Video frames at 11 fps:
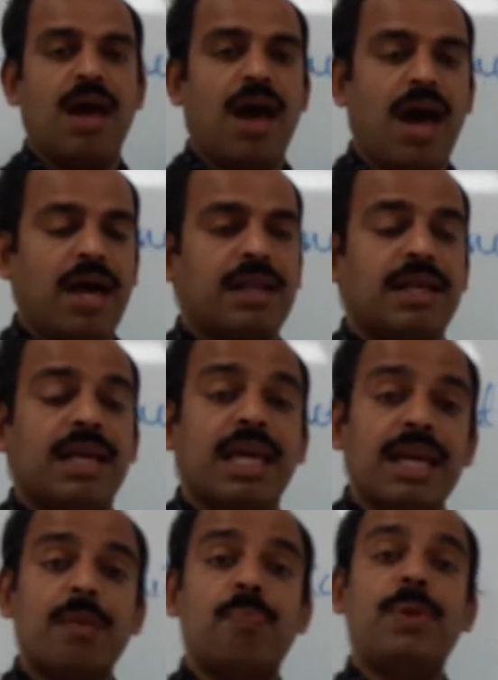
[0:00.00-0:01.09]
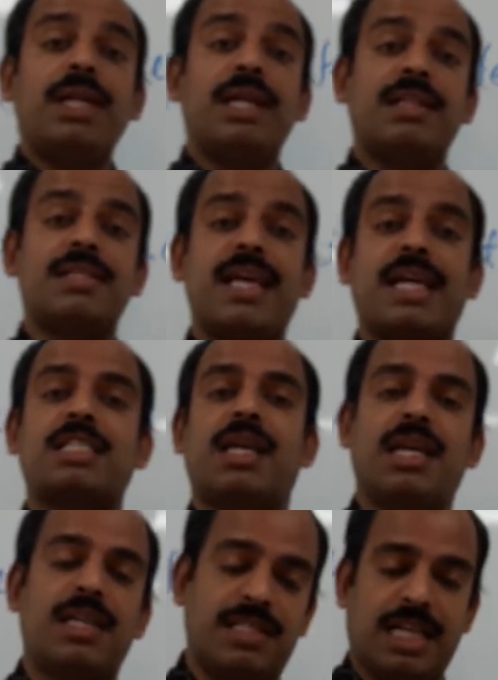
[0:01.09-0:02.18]
and he repeated his
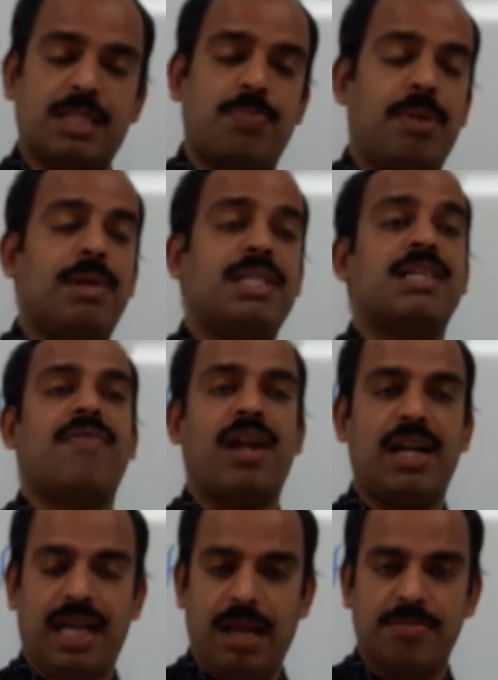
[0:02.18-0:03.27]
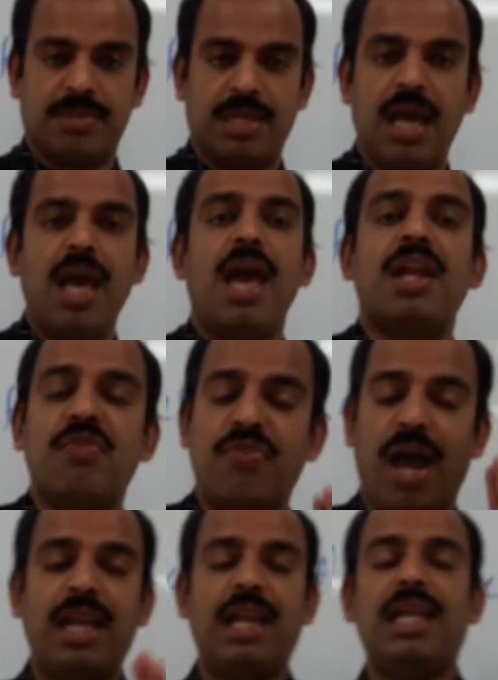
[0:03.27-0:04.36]
experiment several times. And
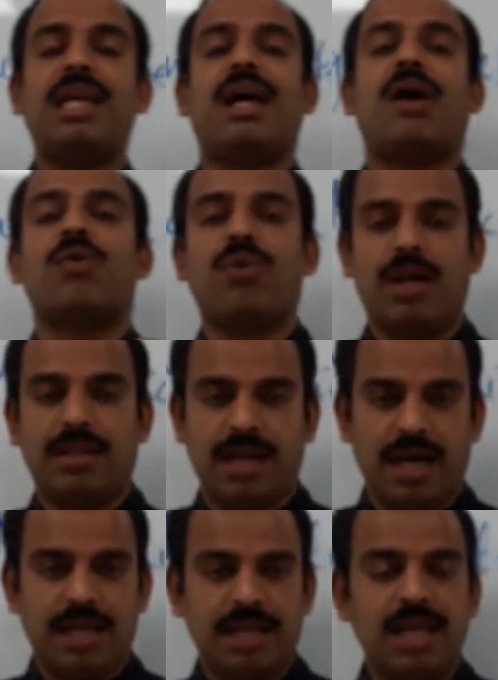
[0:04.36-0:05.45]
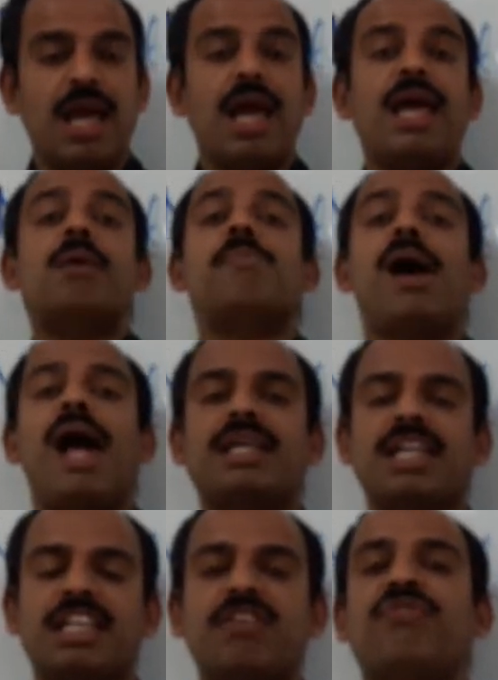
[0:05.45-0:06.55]
finally concluded that a
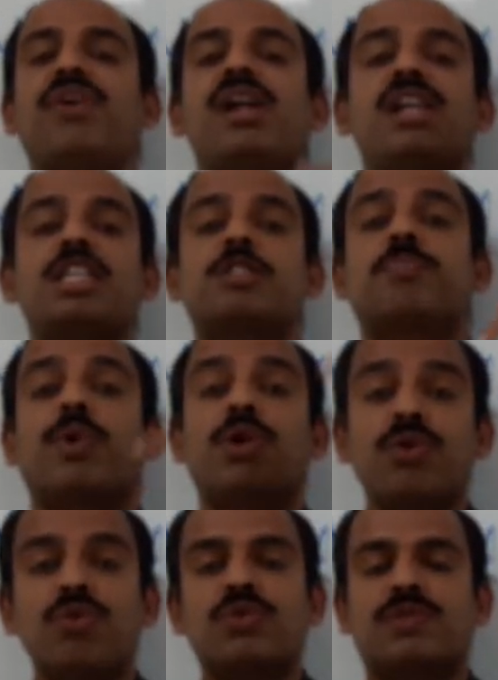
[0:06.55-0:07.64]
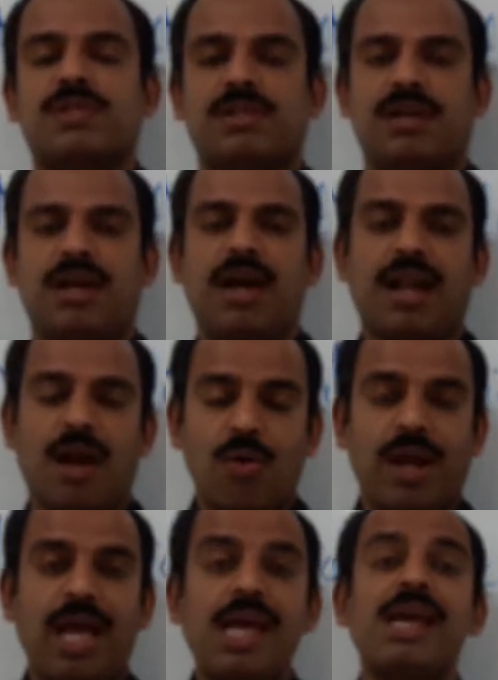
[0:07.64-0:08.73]
magnetic field is produced
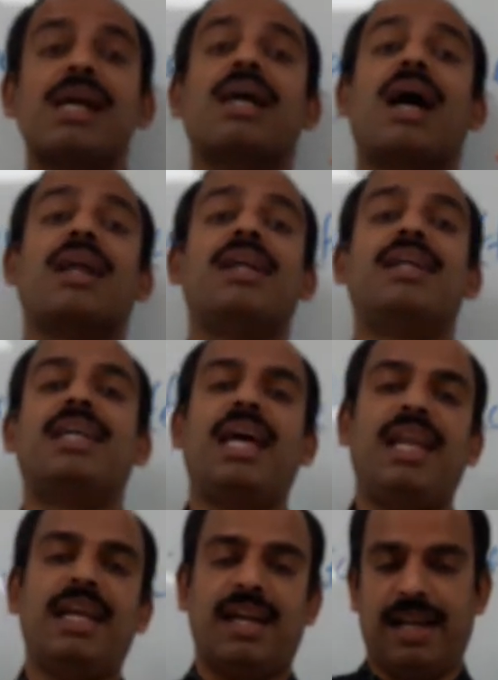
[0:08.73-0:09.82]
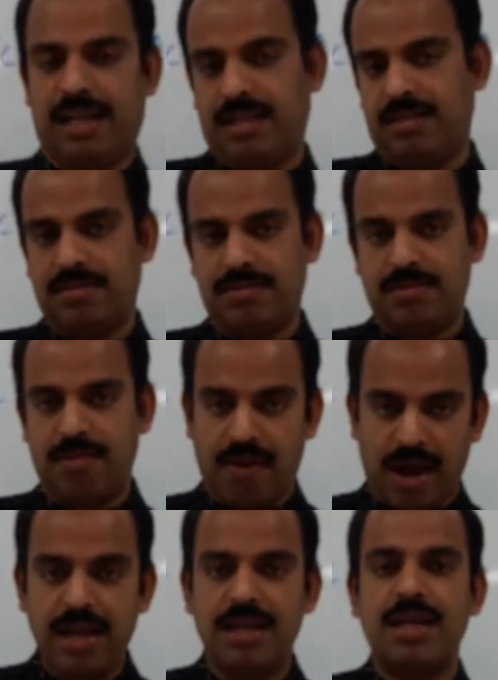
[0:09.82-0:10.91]
around a current carrying conductor,
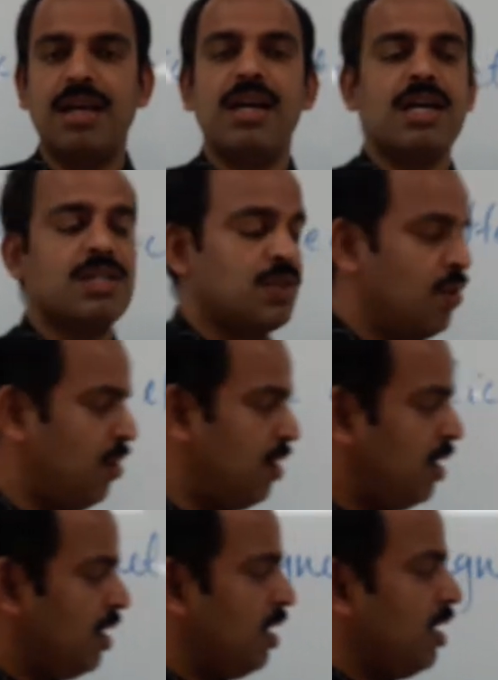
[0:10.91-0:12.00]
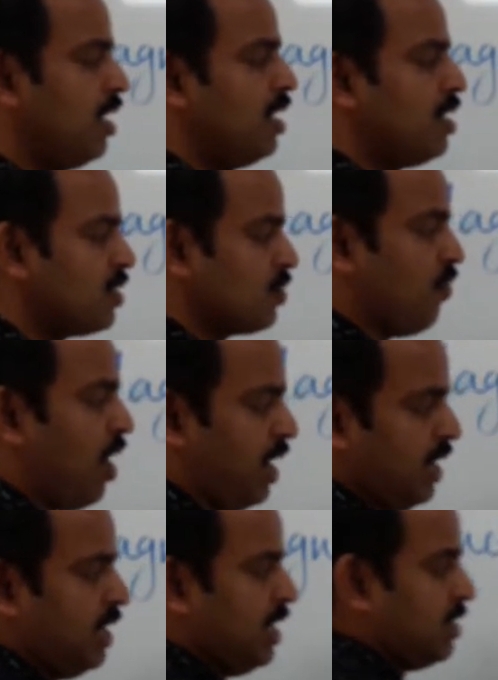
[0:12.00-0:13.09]
right? So what
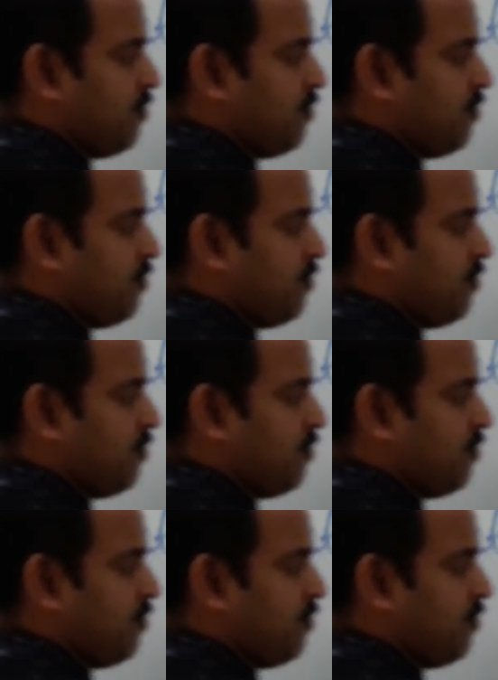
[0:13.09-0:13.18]
he did